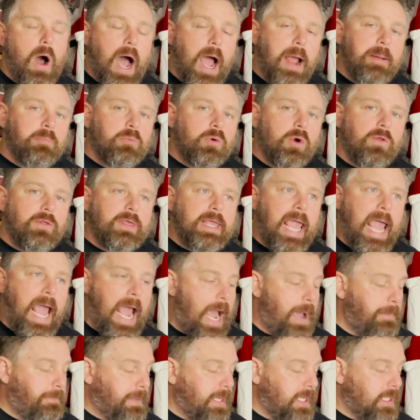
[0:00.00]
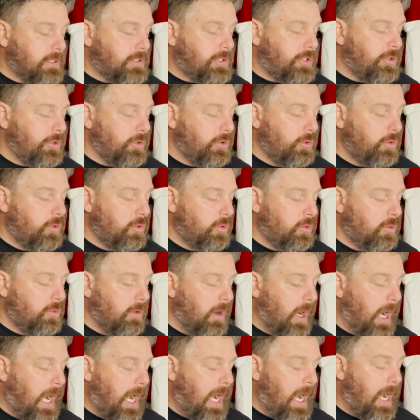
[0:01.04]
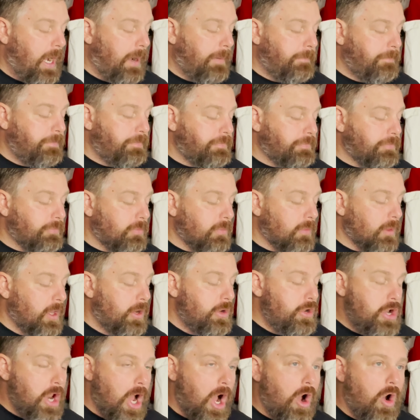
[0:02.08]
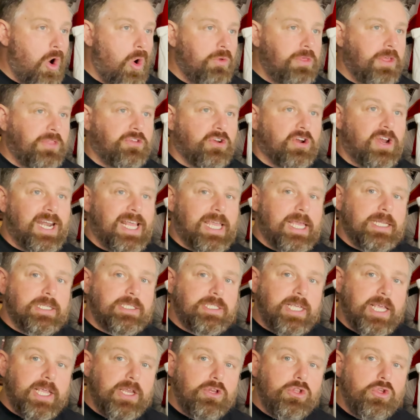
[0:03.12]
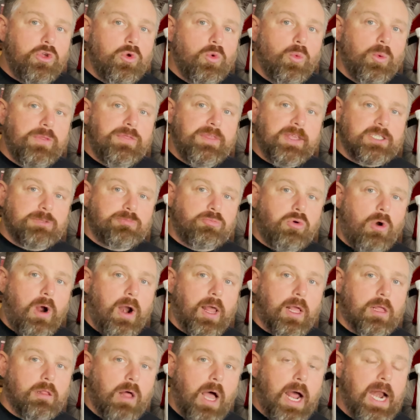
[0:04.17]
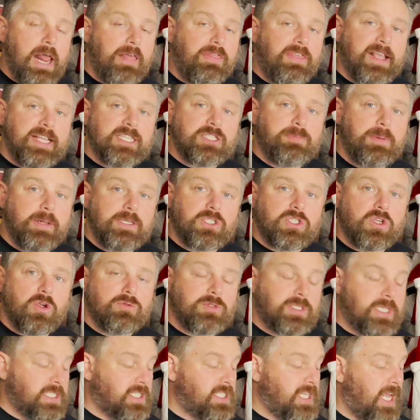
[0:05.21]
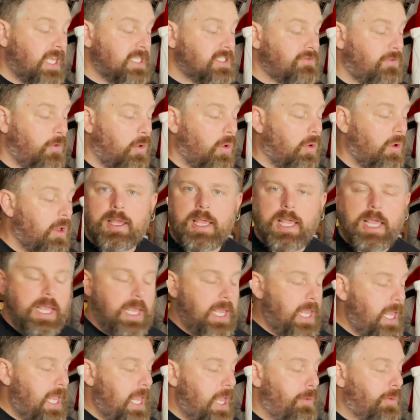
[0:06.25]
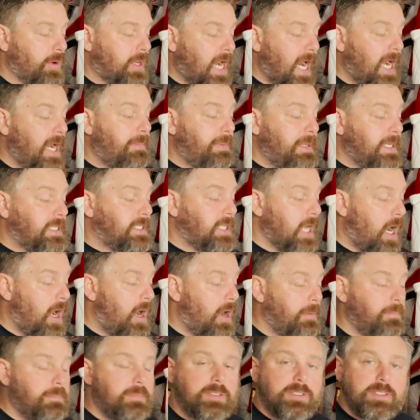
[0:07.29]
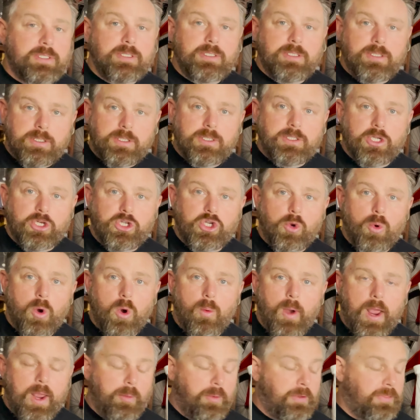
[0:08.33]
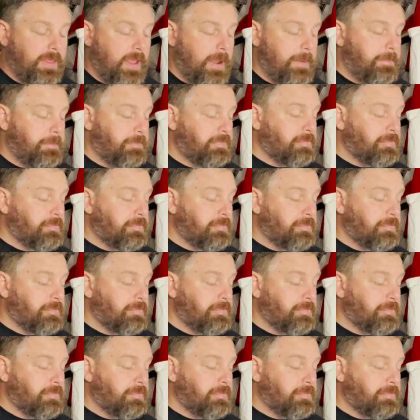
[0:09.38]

I'm really happy to know that they're going to continue with this product line. I think it's been so successful, it would kind of be dumb to do away with it.